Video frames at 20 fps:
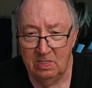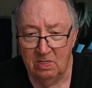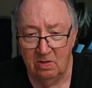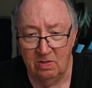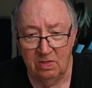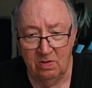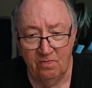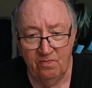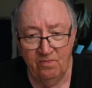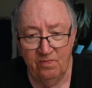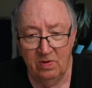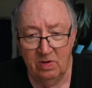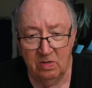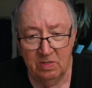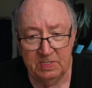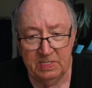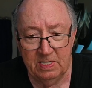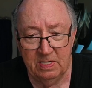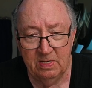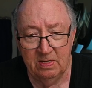On the
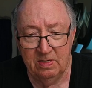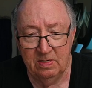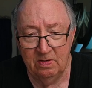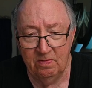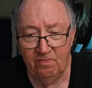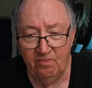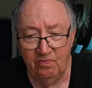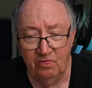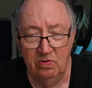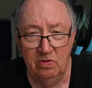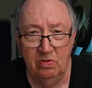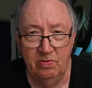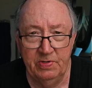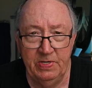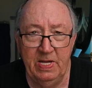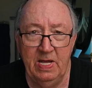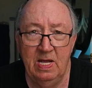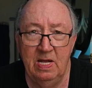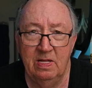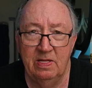first full
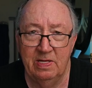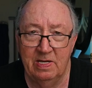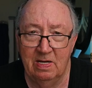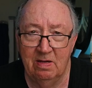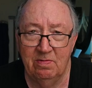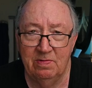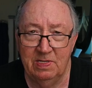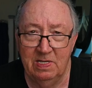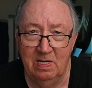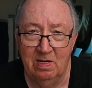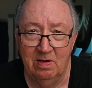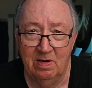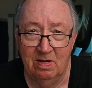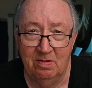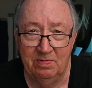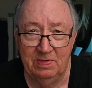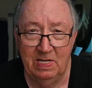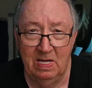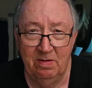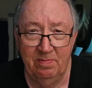day that I was here,
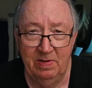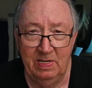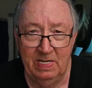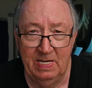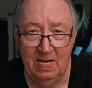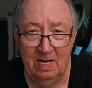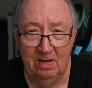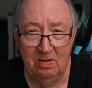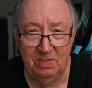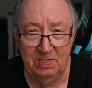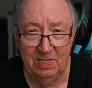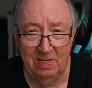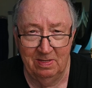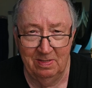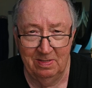I was having doubts.